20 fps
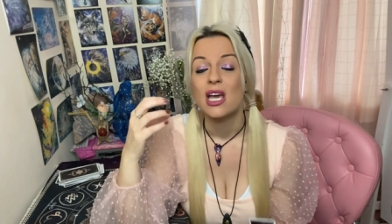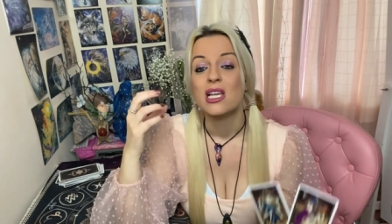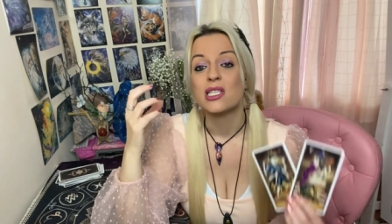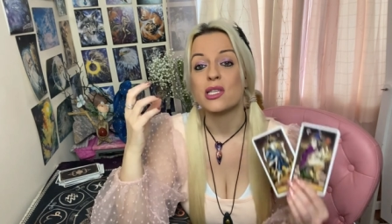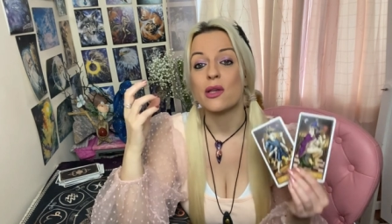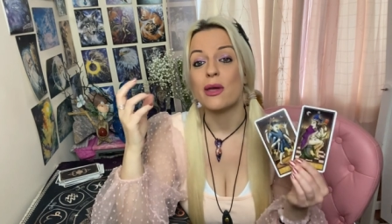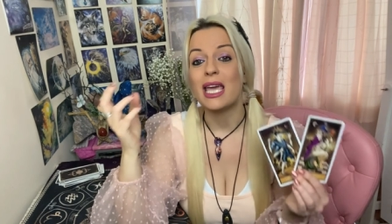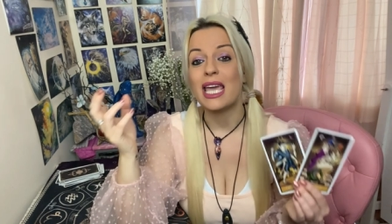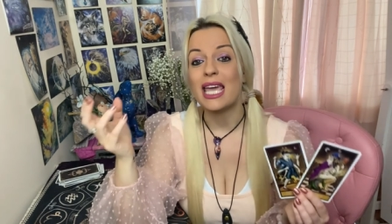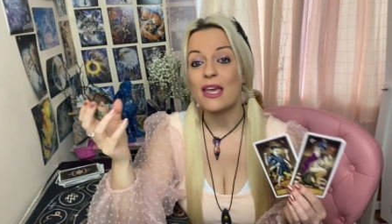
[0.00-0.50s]

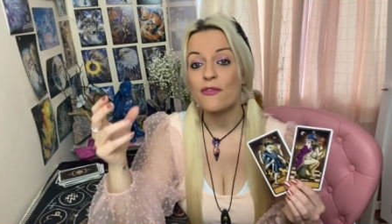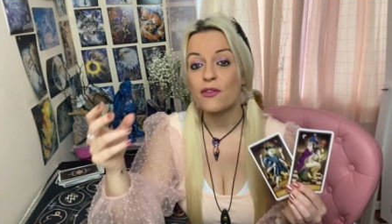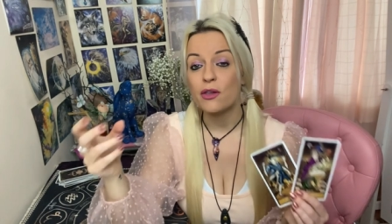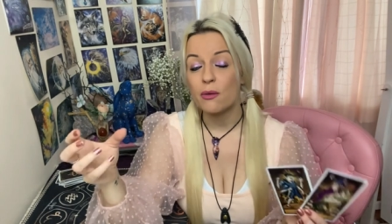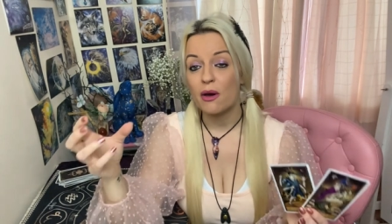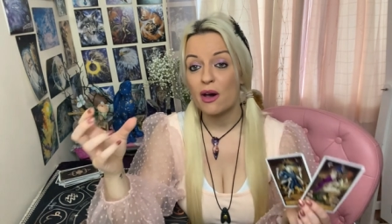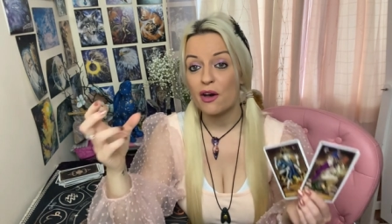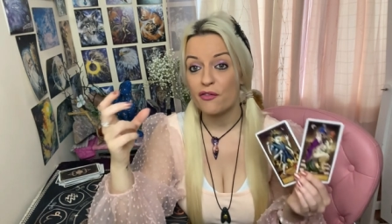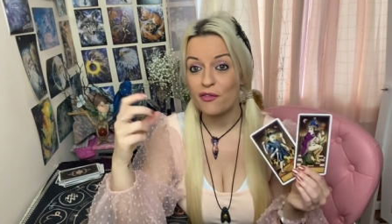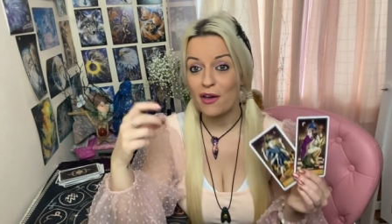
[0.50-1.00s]
So if
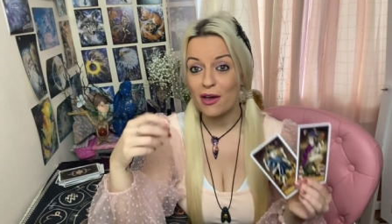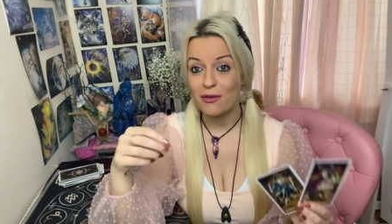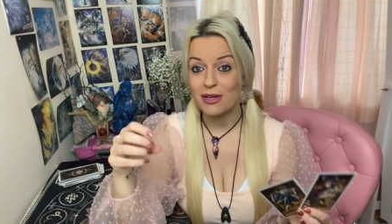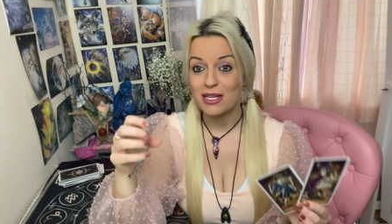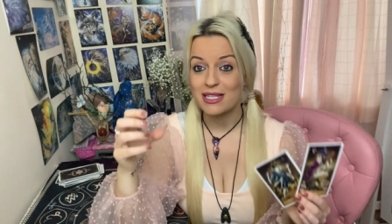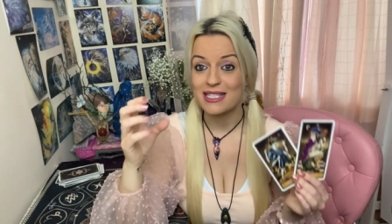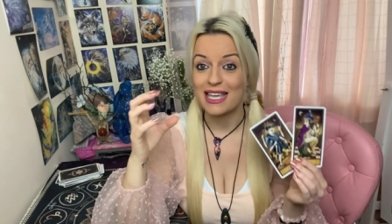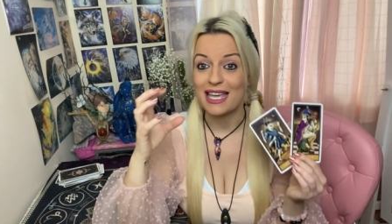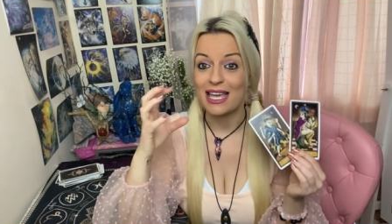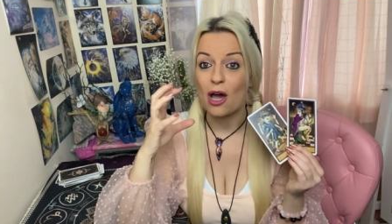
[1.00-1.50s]
you are
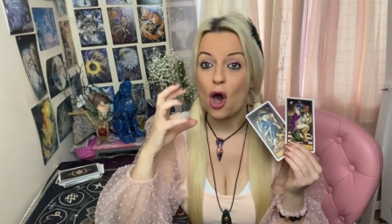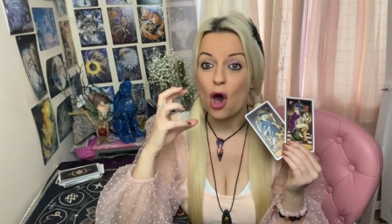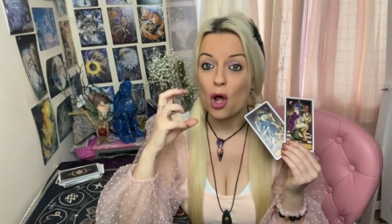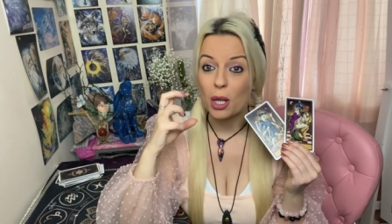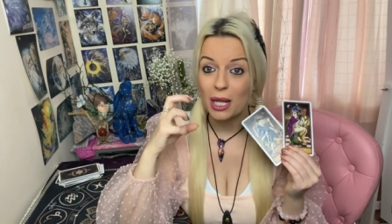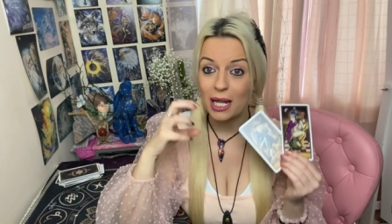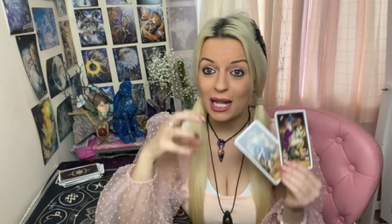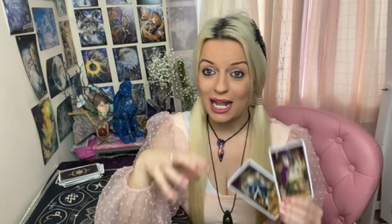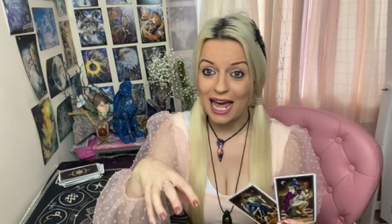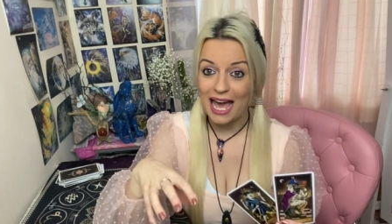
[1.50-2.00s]
focusing
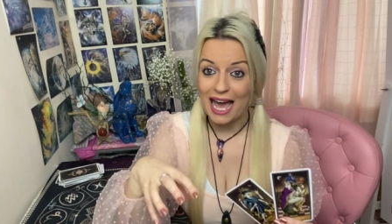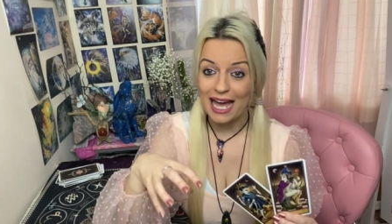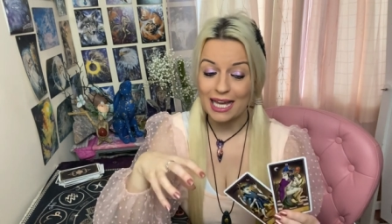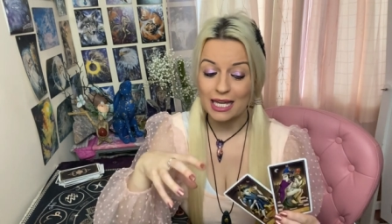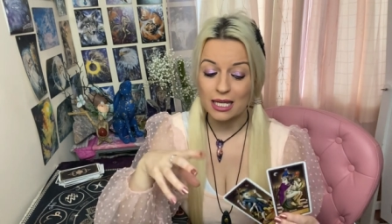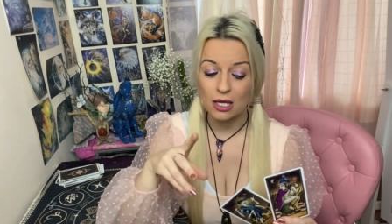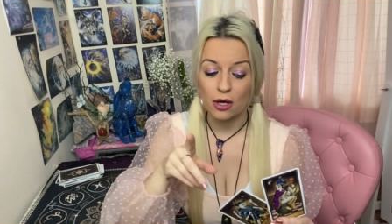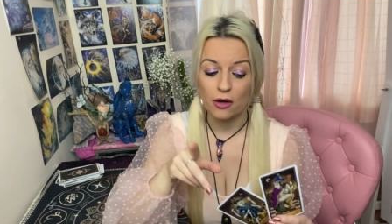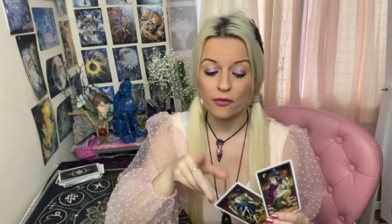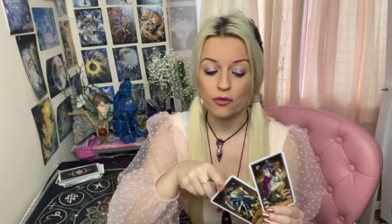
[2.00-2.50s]
on
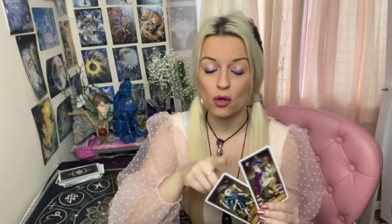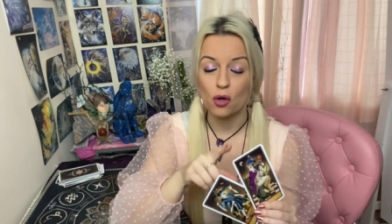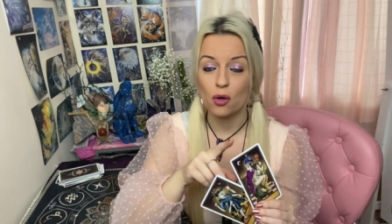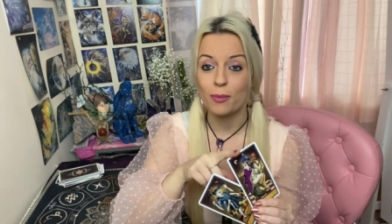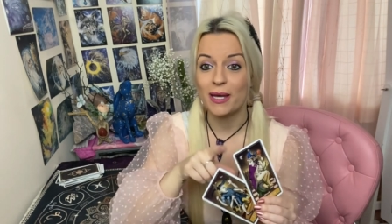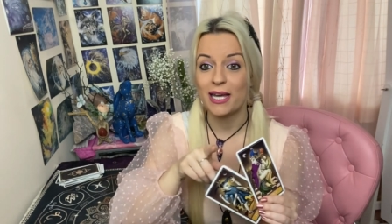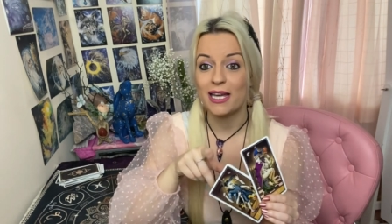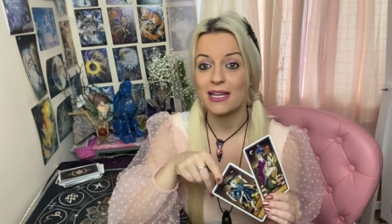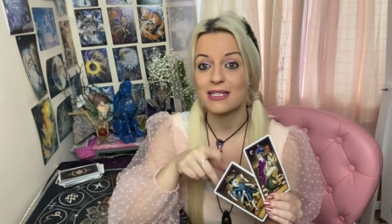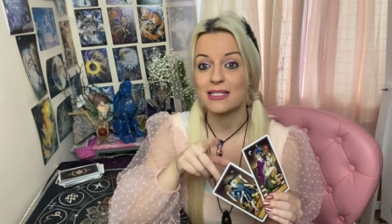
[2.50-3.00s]
lack of your
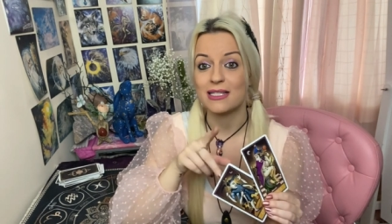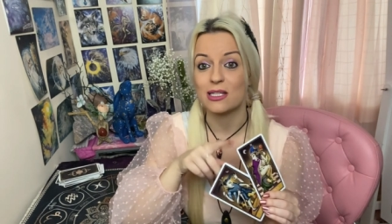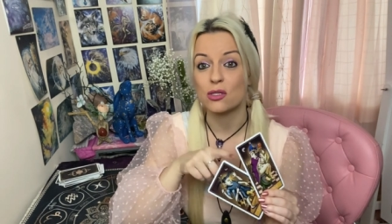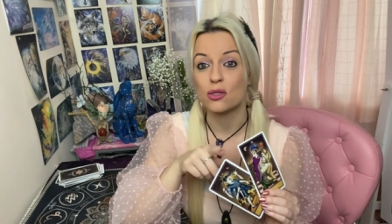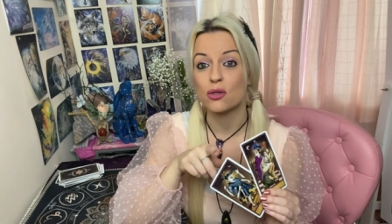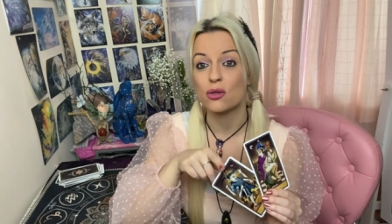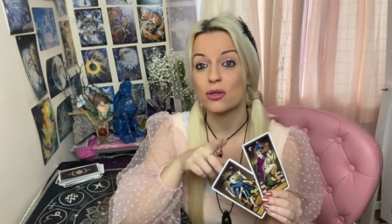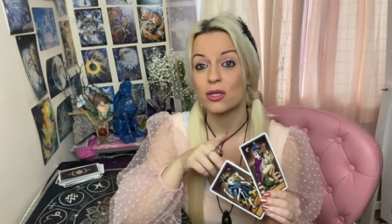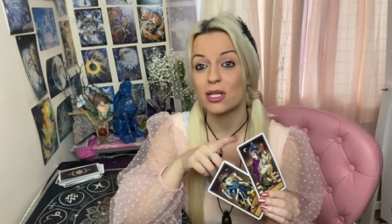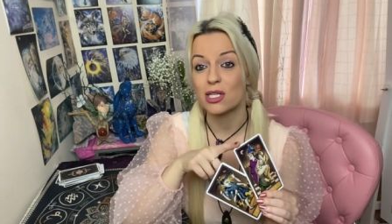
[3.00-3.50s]
person
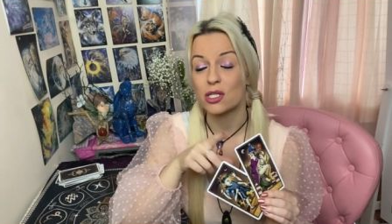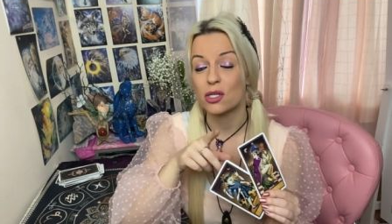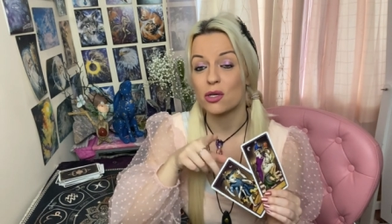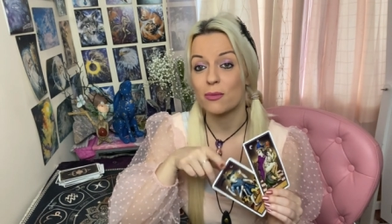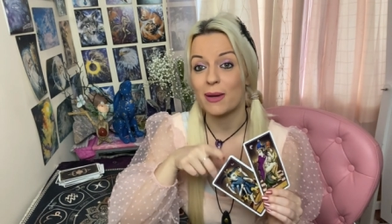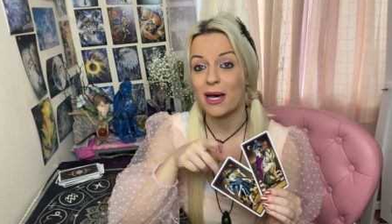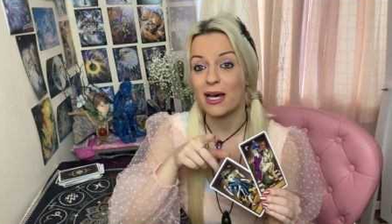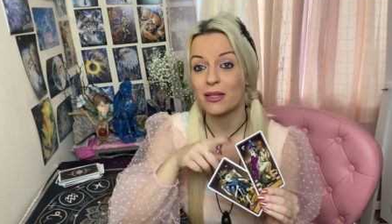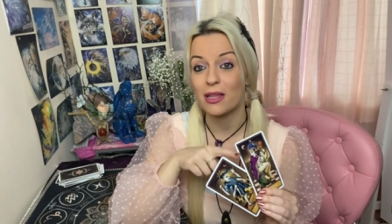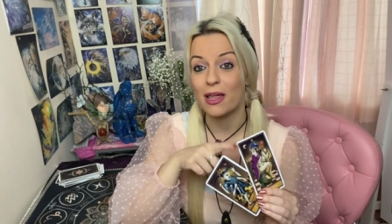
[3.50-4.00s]
talking to you
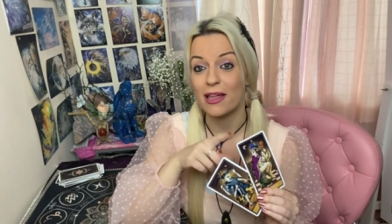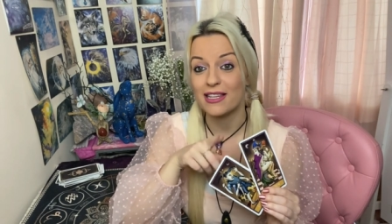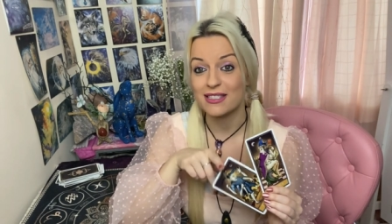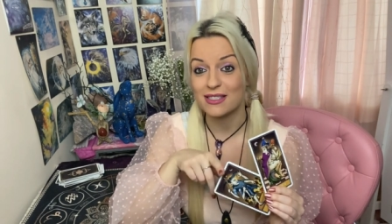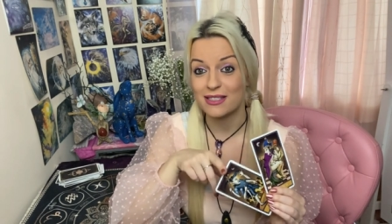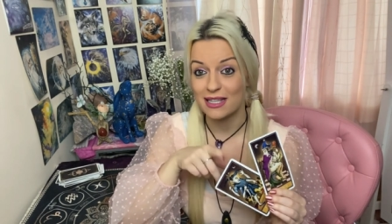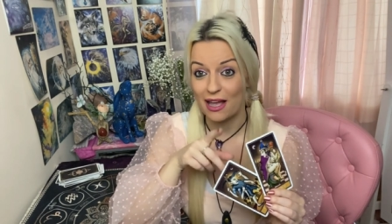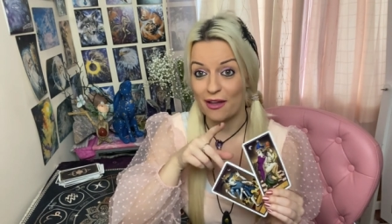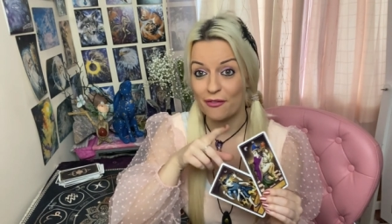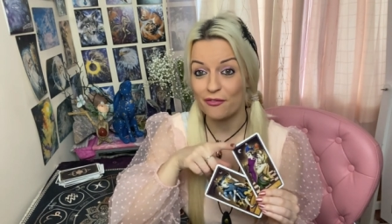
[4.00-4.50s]
about
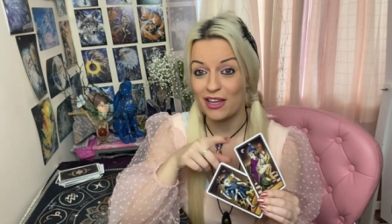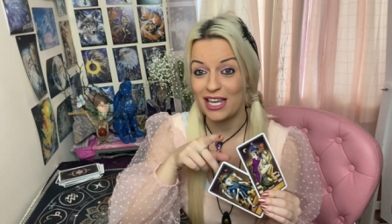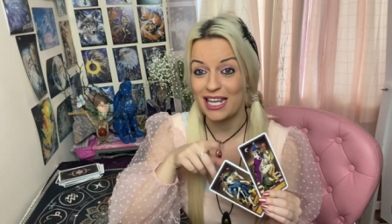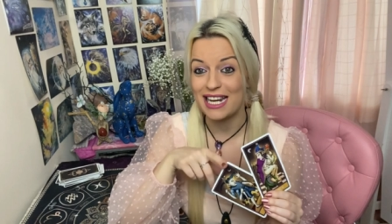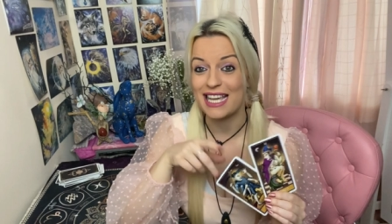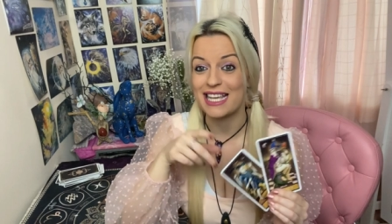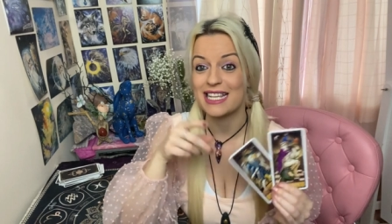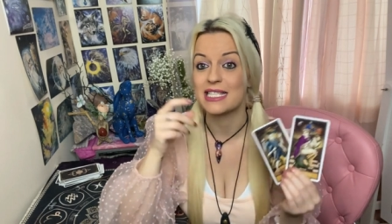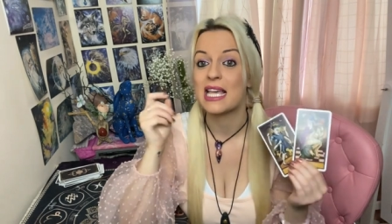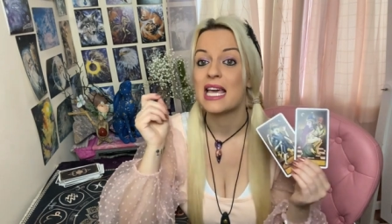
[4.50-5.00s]
their
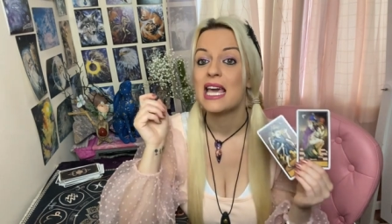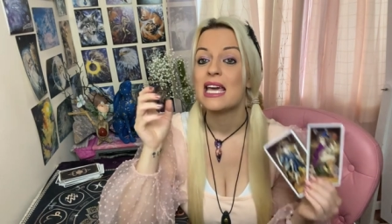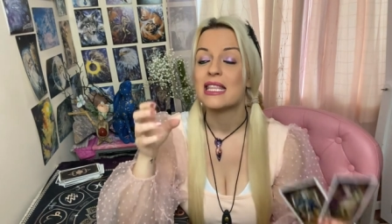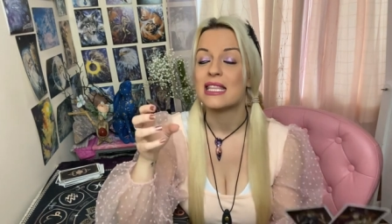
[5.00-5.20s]
feelings,